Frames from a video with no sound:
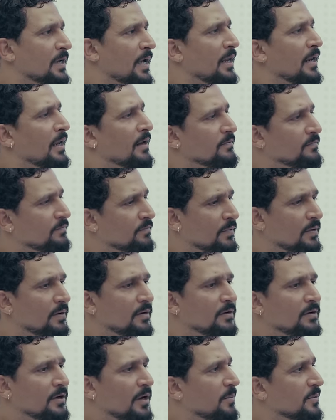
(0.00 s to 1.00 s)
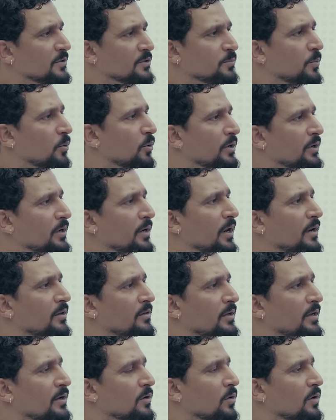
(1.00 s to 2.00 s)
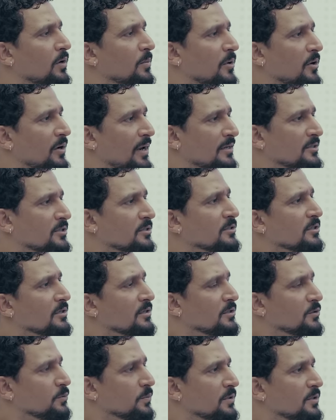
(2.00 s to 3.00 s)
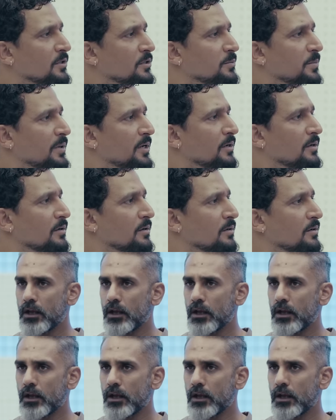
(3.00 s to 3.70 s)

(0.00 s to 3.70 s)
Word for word: And have uh, Yamaha spoken anything at all about accessories with this bike?